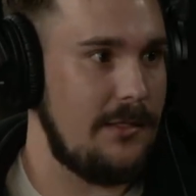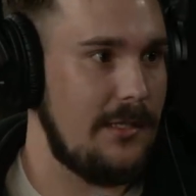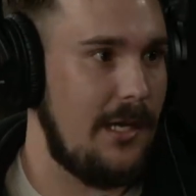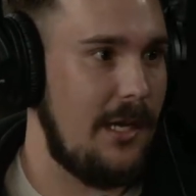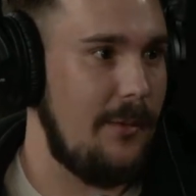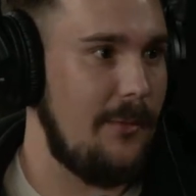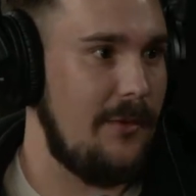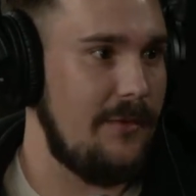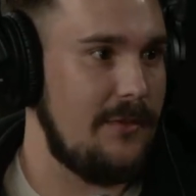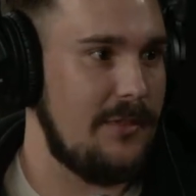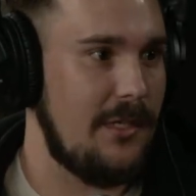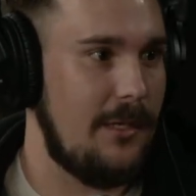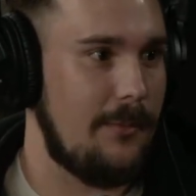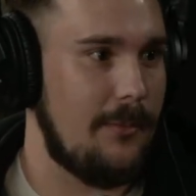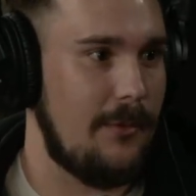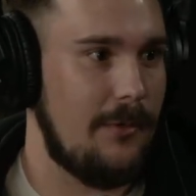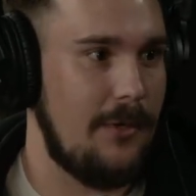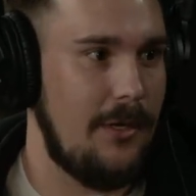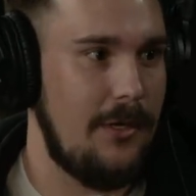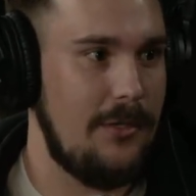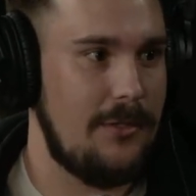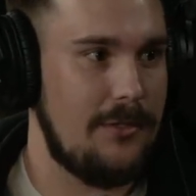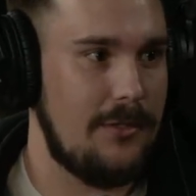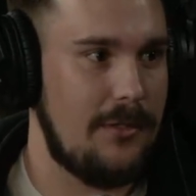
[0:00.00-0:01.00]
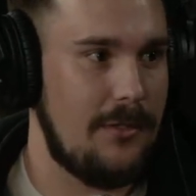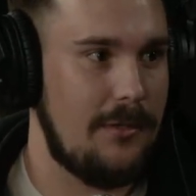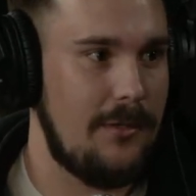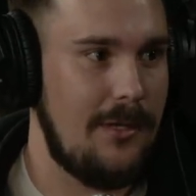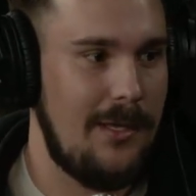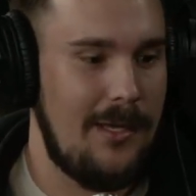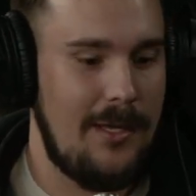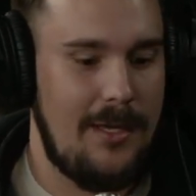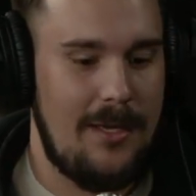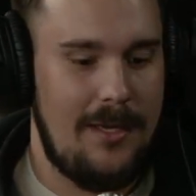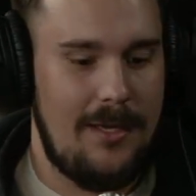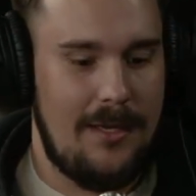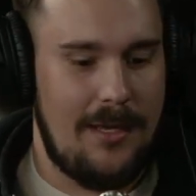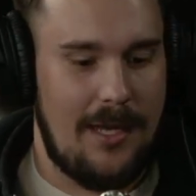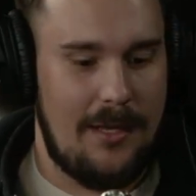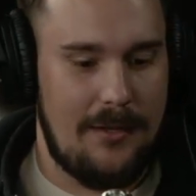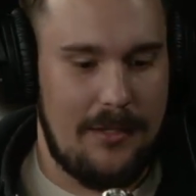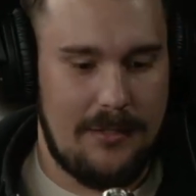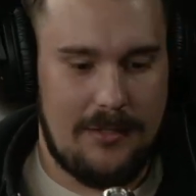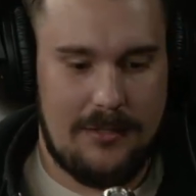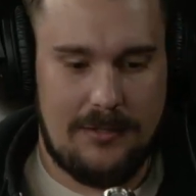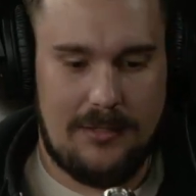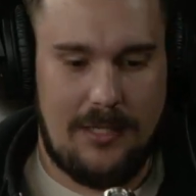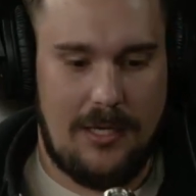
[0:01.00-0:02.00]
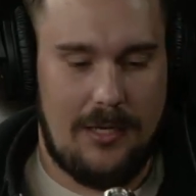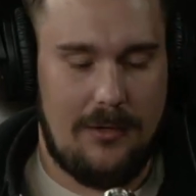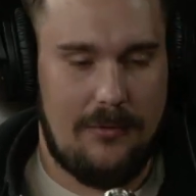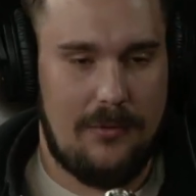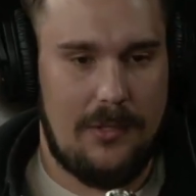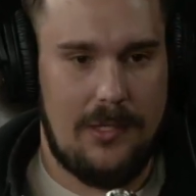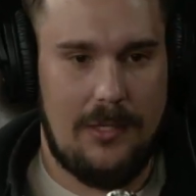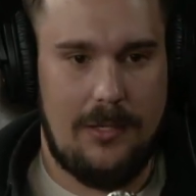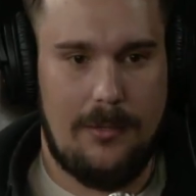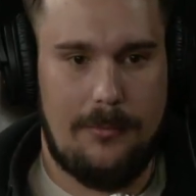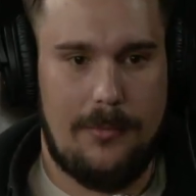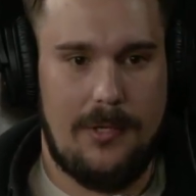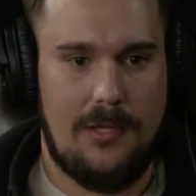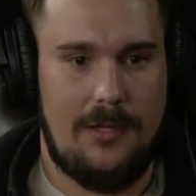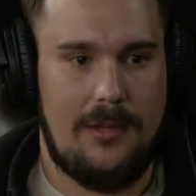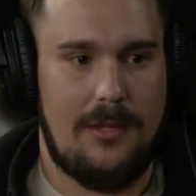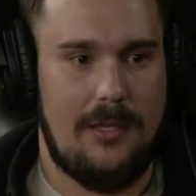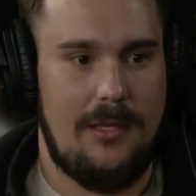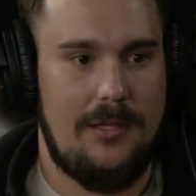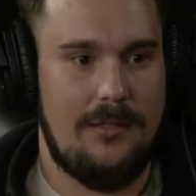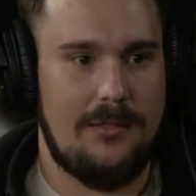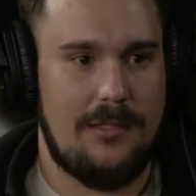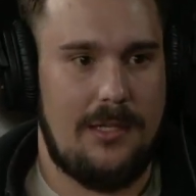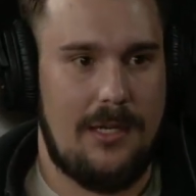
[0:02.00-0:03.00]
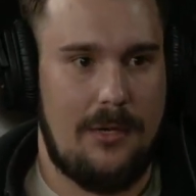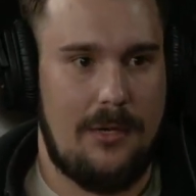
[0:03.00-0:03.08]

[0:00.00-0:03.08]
time of separation. And this is kind of one of the big things that